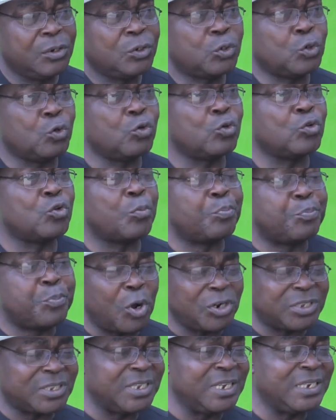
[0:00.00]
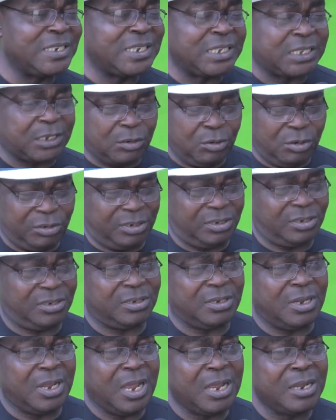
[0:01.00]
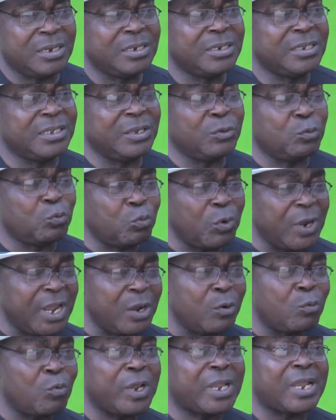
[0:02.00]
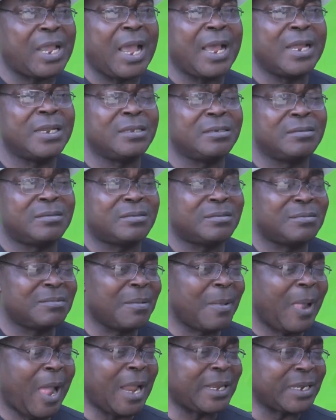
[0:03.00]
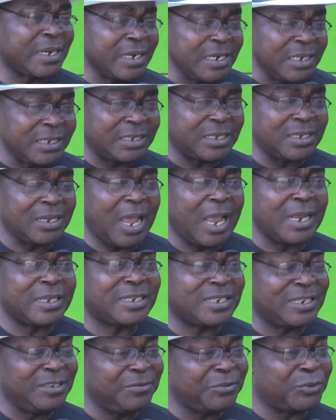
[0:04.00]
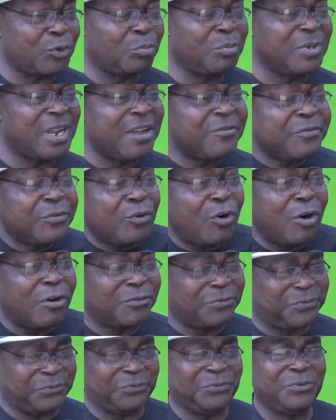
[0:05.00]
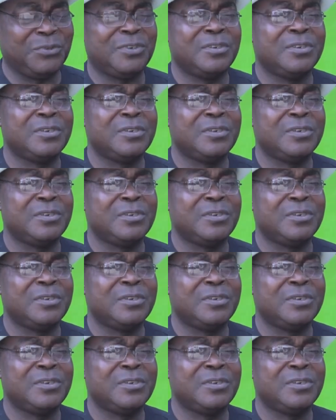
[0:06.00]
to robustly discuss the way we can at least achieve some level of